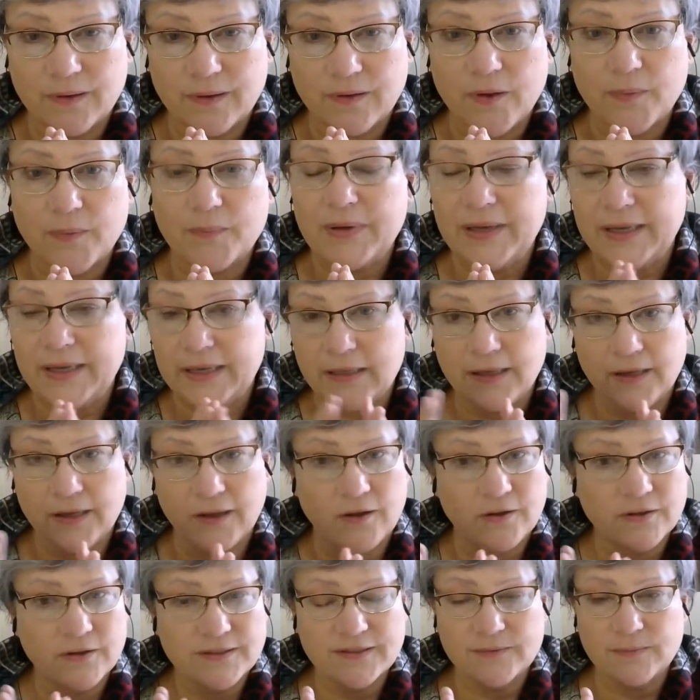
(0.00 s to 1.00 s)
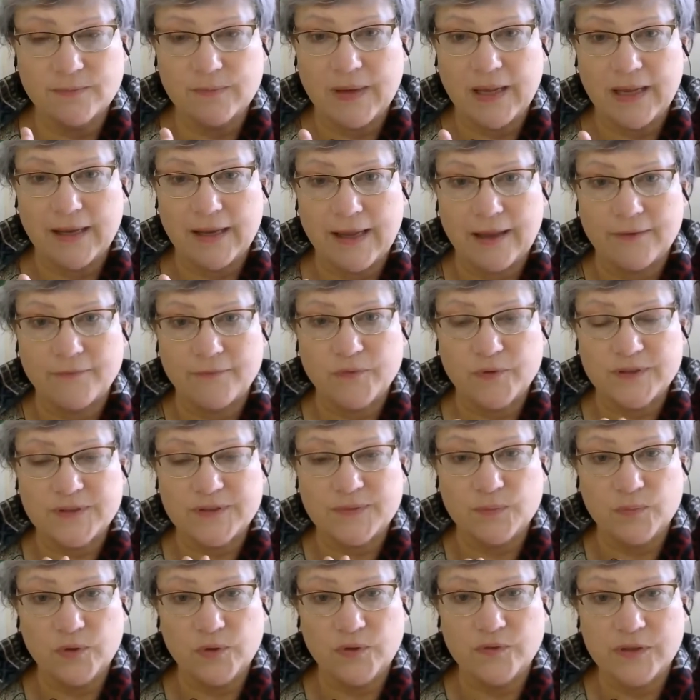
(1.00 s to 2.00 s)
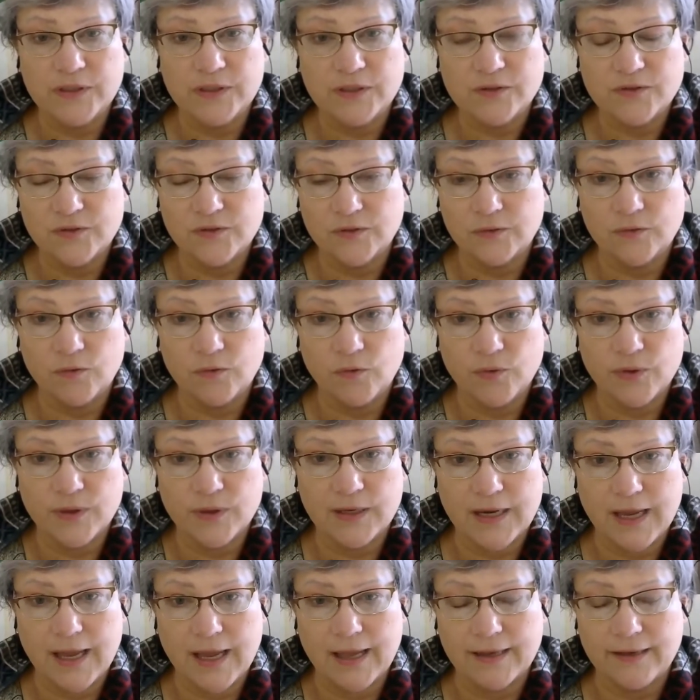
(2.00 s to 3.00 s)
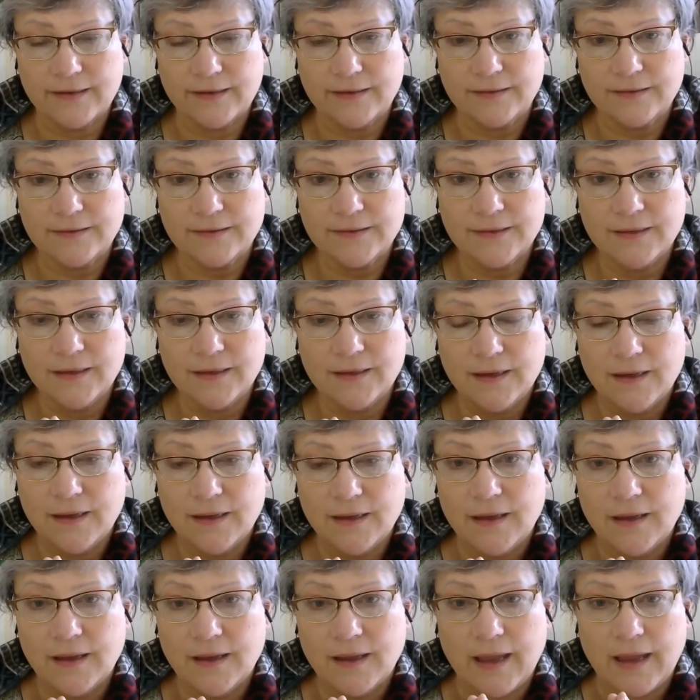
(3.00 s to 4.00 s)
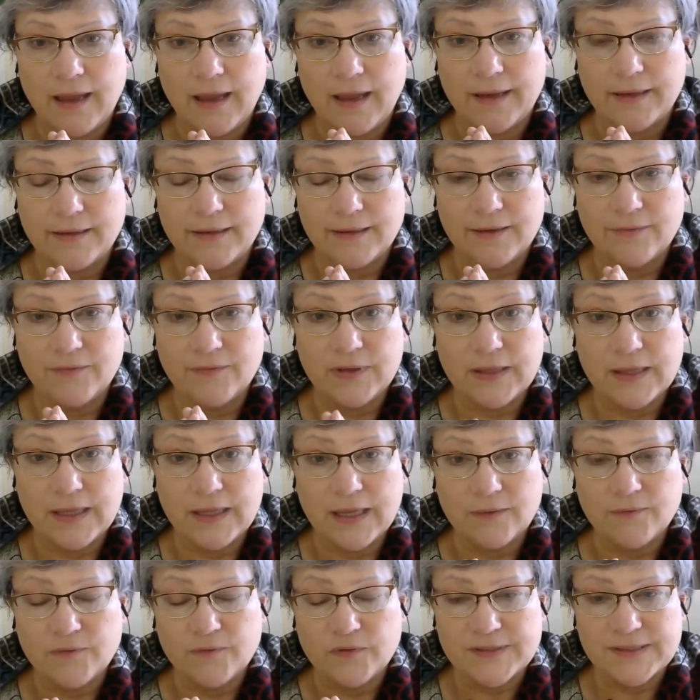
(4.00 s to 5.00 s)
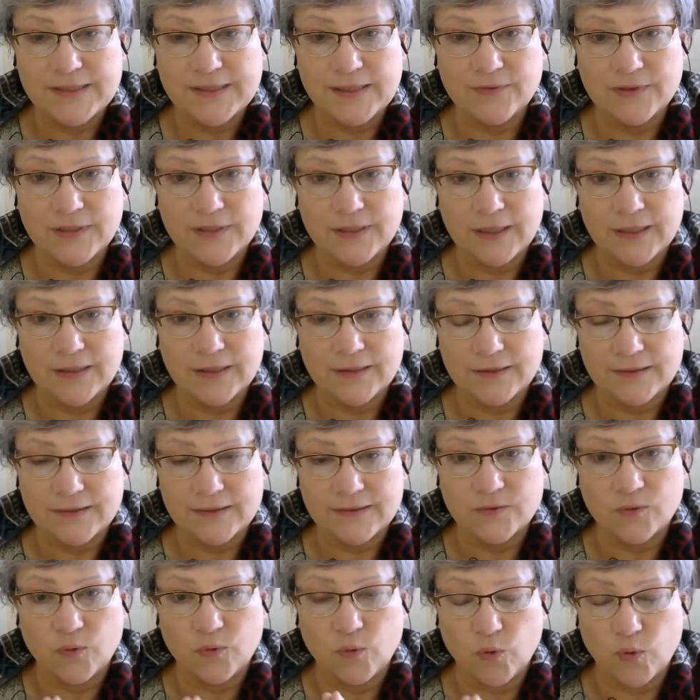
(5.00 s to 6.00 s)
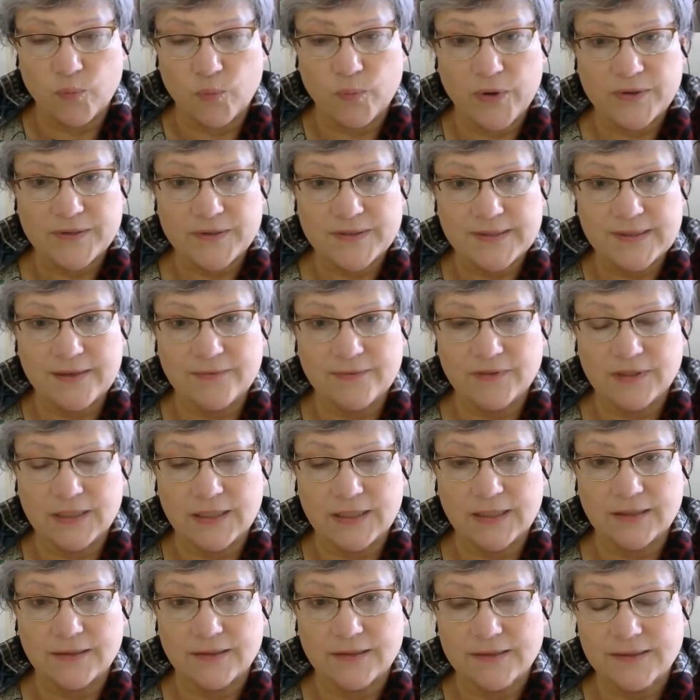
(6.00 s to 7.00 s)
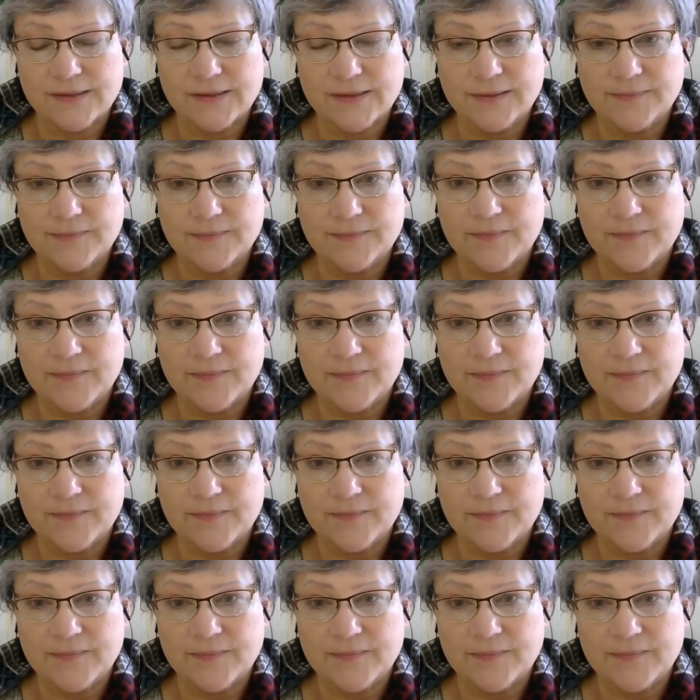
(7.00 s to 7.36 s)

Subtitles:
completely altered my life was moving to Northern Ireland and living there for 7 years, or almost 7 years.